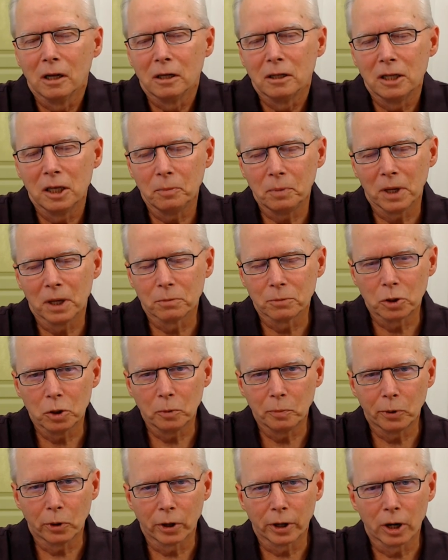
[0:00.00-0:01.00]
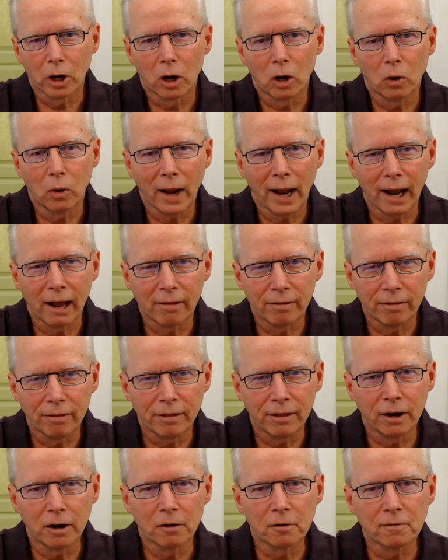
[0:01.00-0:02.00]
TPM 2.0, and
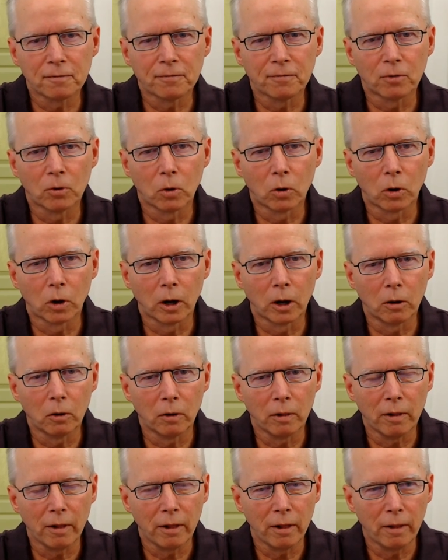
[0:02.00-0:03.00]
therefore,